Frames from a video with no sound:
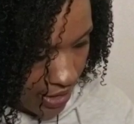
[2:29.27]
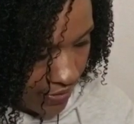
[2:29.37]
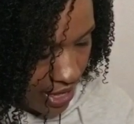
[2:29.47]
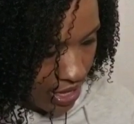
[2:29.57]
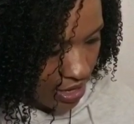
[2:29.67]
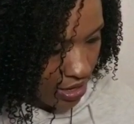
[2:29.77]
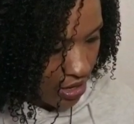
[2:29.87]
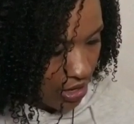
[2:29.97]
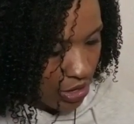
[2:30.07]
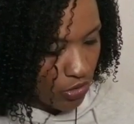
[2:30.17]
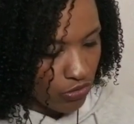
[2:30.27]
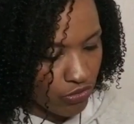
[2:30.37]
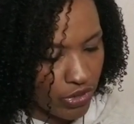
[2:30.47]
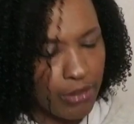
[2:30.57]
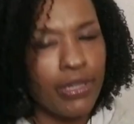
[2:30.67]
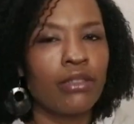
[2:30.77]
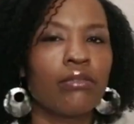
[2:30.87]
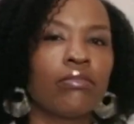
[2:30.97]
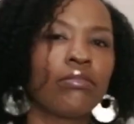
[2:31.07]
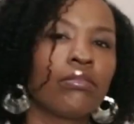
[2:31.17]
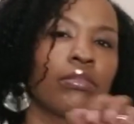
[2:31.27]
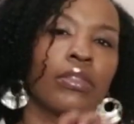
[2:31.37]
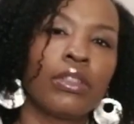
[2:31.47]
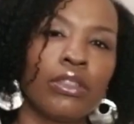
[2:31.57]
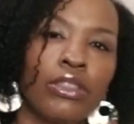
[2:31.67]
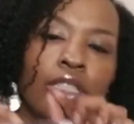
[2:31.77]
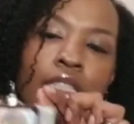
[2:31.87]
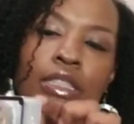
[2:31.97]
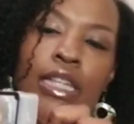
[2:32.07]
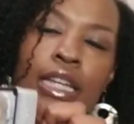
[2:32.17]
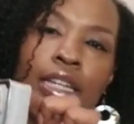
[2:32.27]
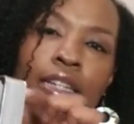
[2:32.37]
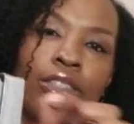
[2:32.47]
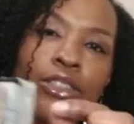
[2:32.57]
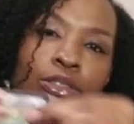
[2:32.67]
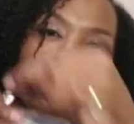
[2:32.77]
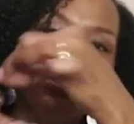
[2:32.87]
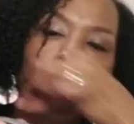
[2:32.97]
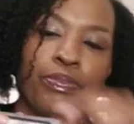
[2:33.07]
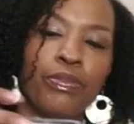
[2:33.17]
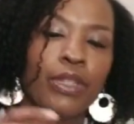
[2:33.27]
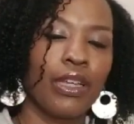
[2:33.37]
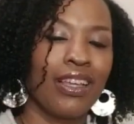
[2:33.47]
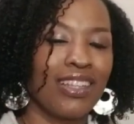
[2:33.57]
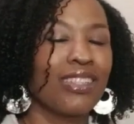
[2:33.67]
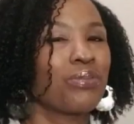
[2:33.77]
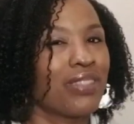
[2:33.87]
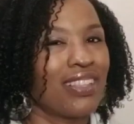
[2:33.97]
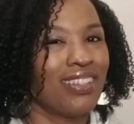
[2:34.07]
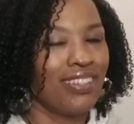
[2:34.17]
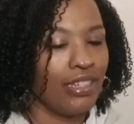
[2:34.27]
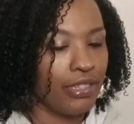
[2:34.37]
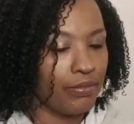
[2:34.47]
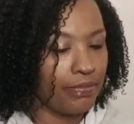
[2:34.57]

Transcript: have that ribbon? And you just take it and you, that's what they need.